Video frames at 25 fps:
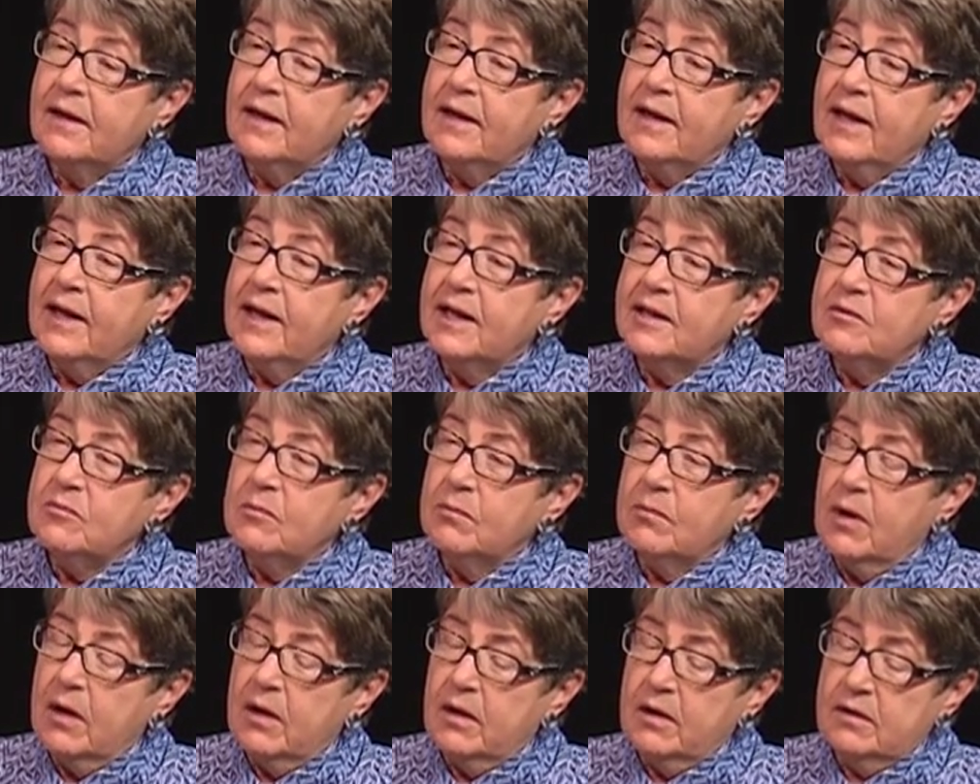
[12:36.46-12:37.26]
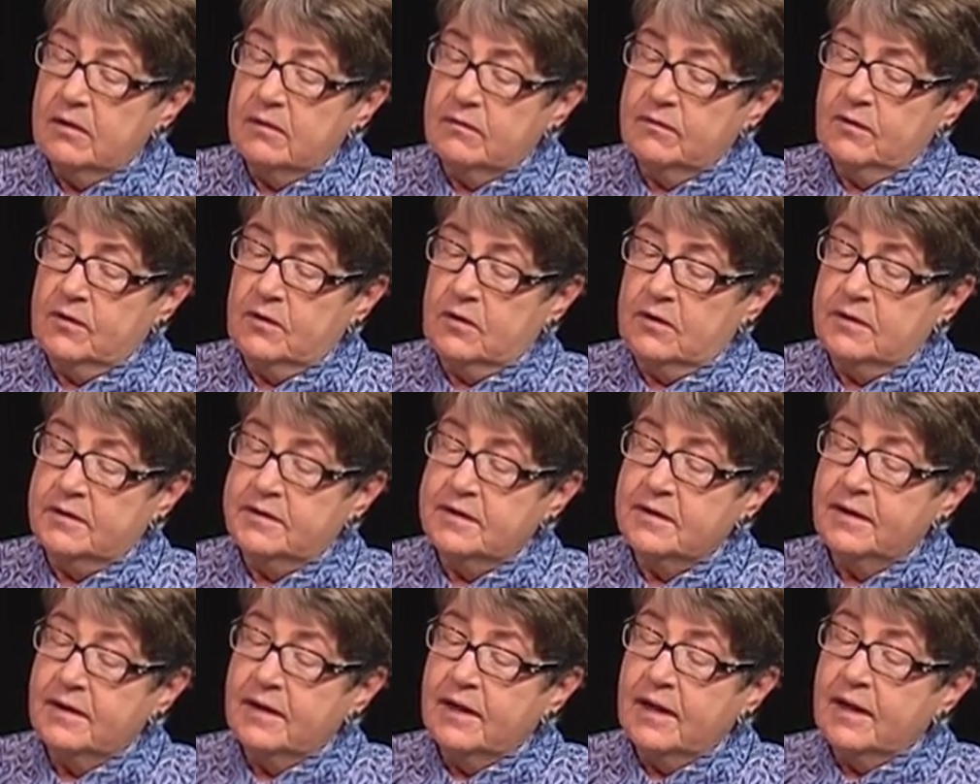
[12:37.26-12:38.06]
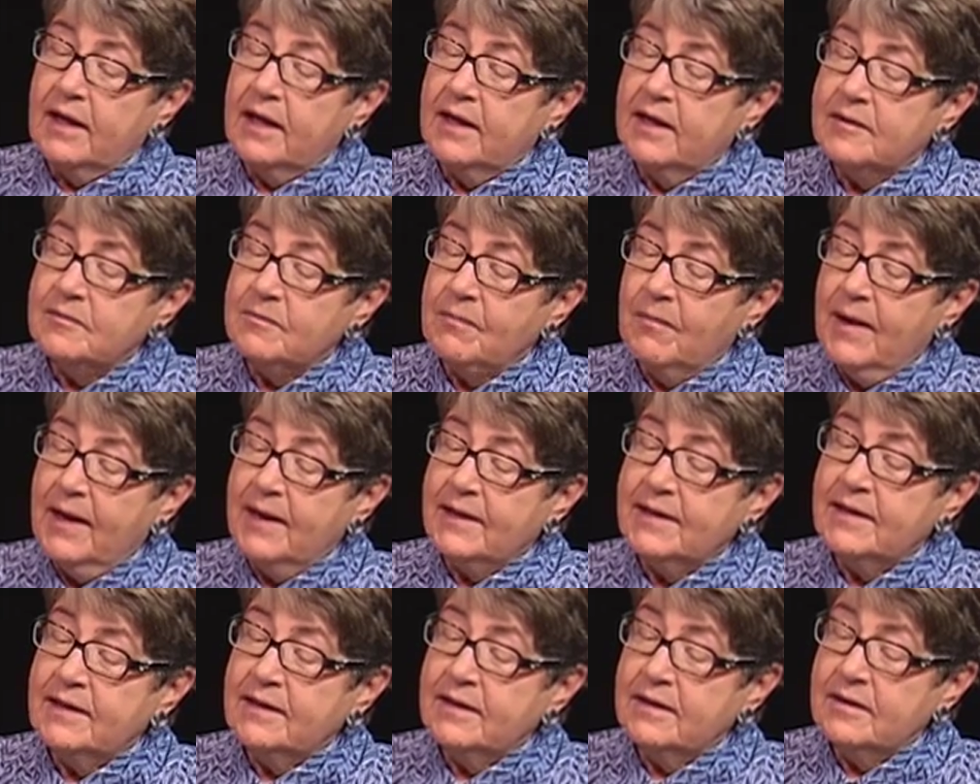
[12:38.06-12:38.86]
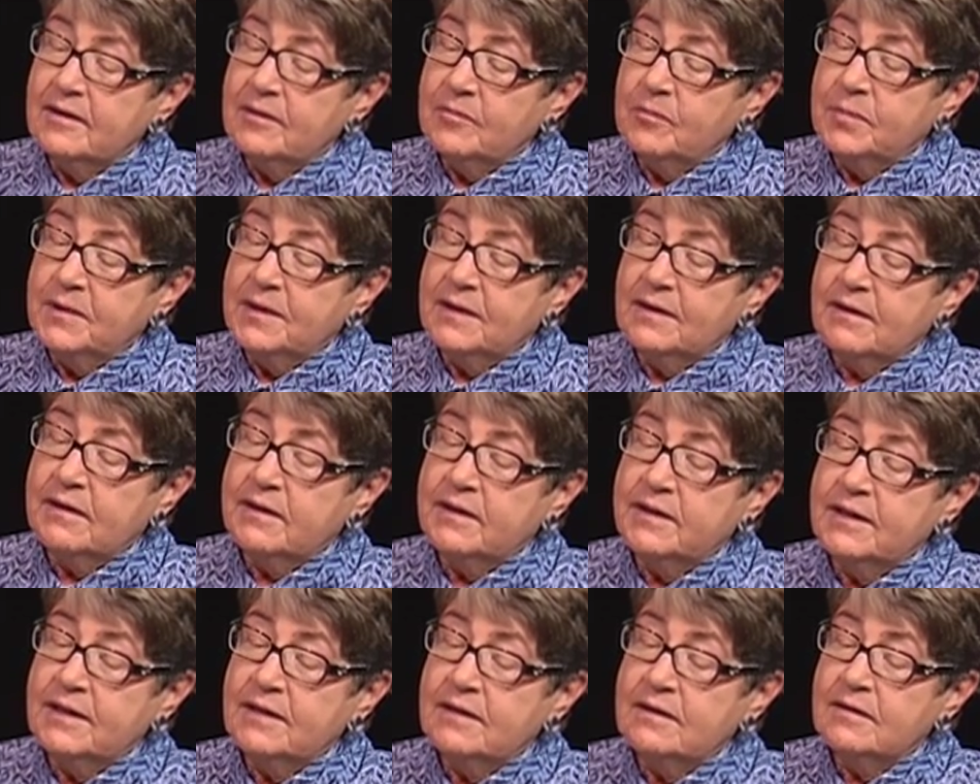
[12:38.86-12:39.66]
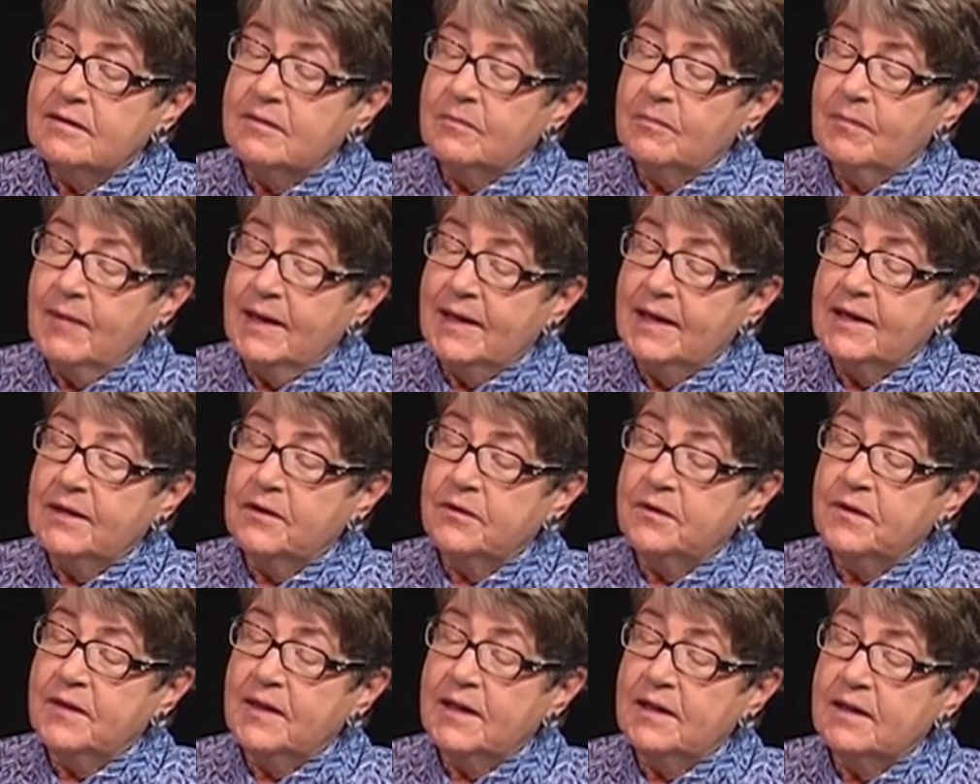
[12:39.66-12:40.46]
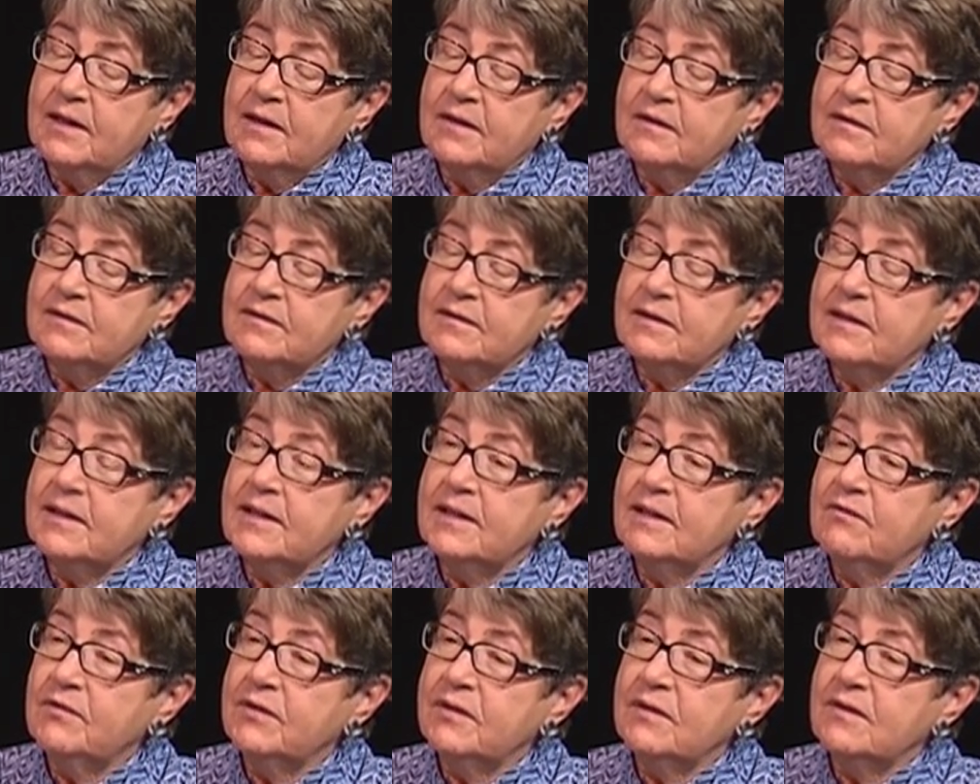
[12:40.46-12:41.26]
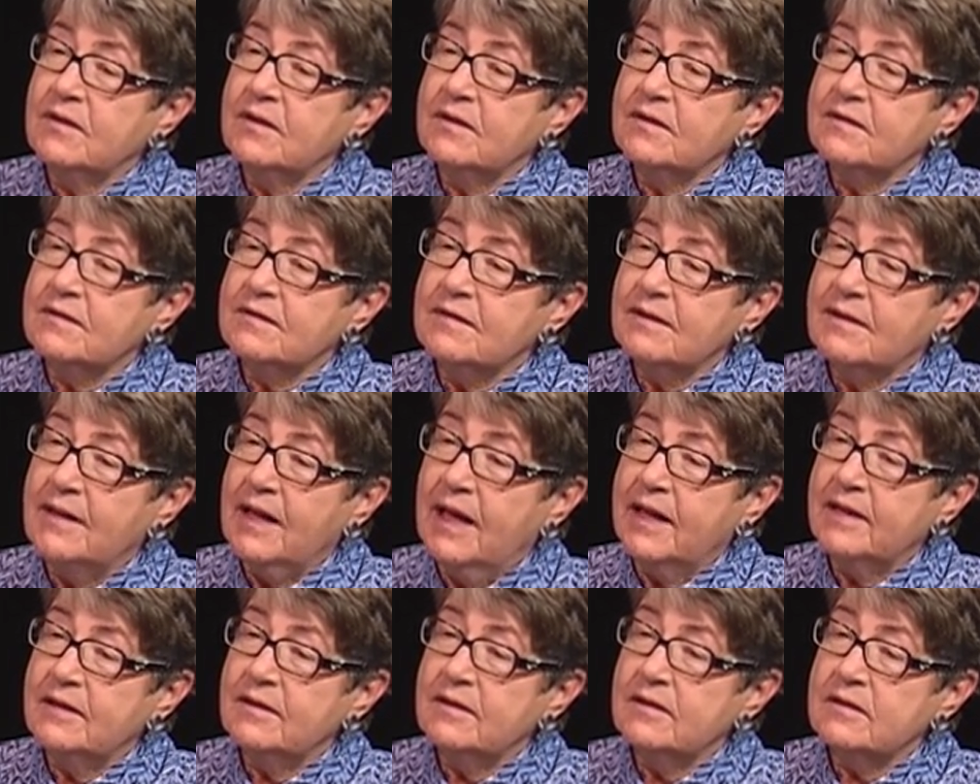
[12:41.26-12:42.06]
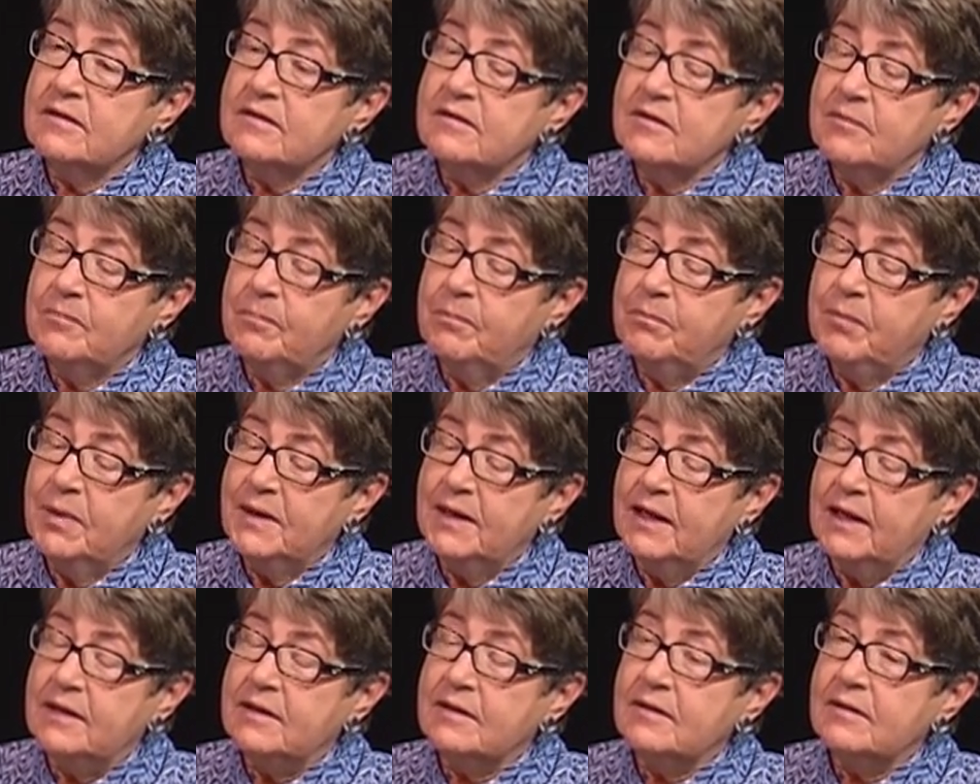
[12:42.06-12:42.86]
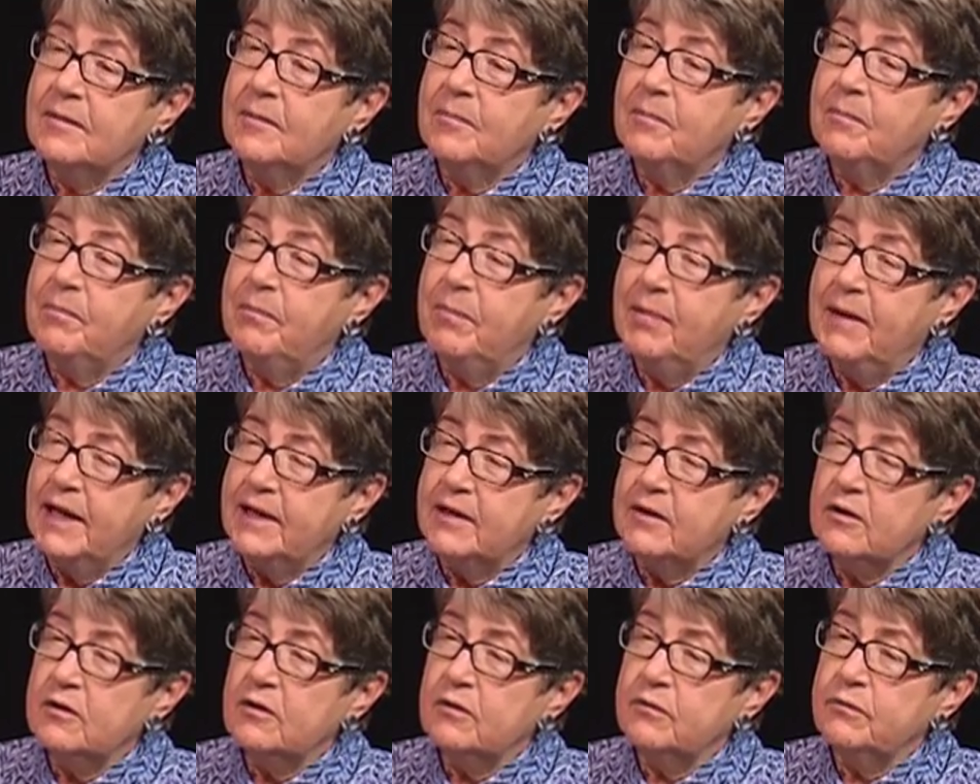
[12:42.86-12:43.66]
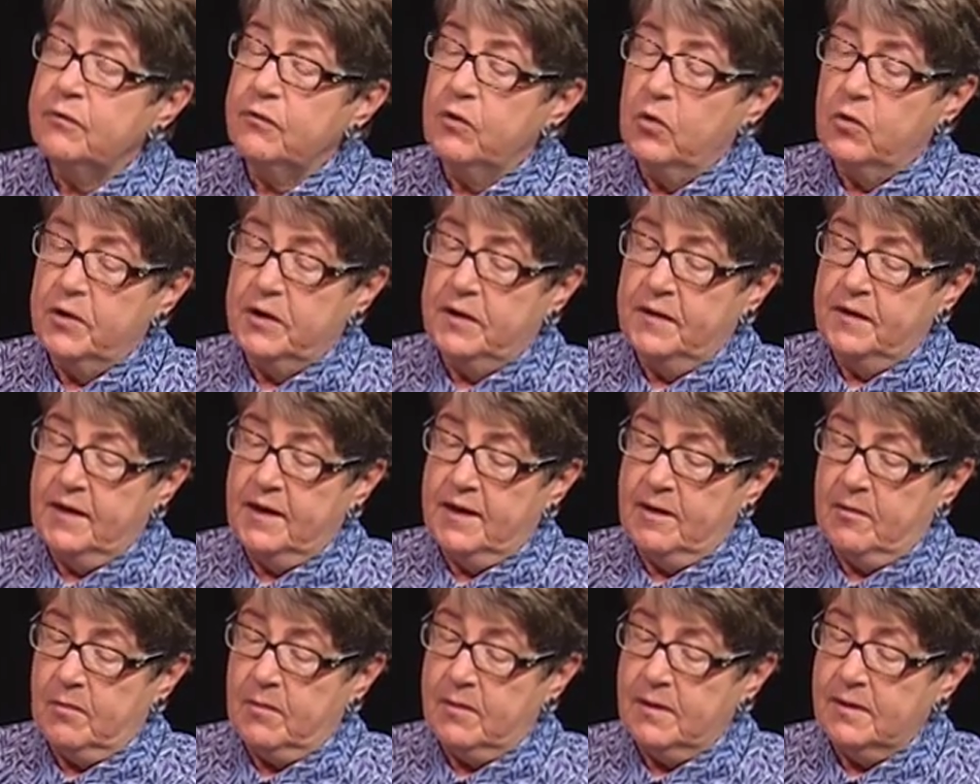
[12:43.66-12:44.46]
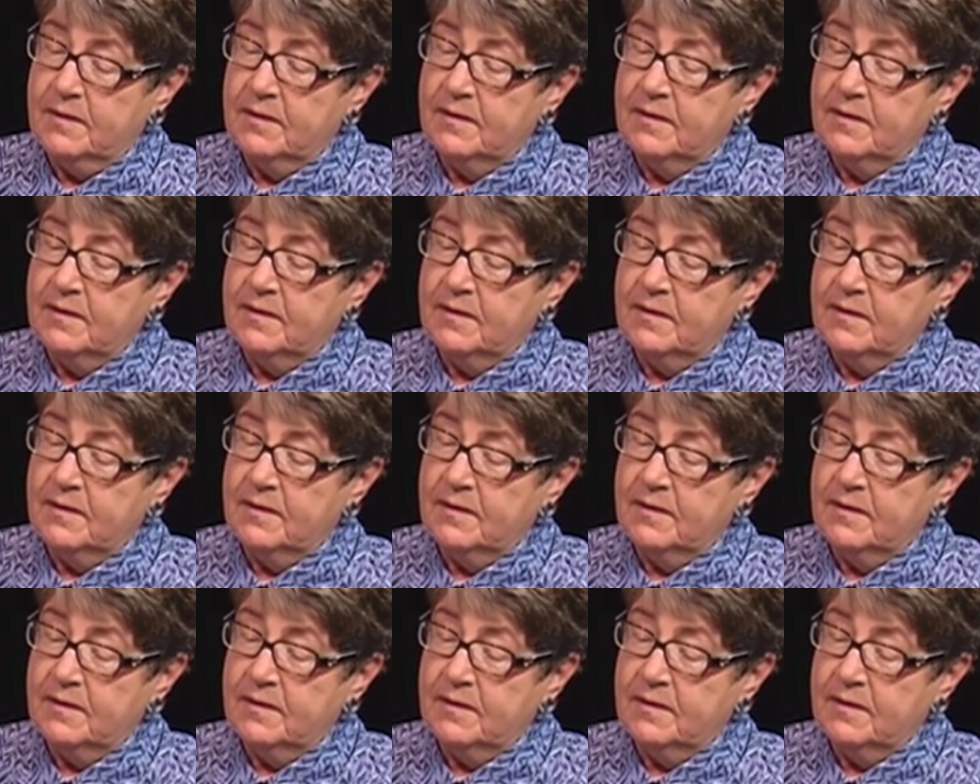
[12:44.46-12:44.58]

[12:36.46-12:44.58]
and marveled at my inability to make things even the slightest bit better for them.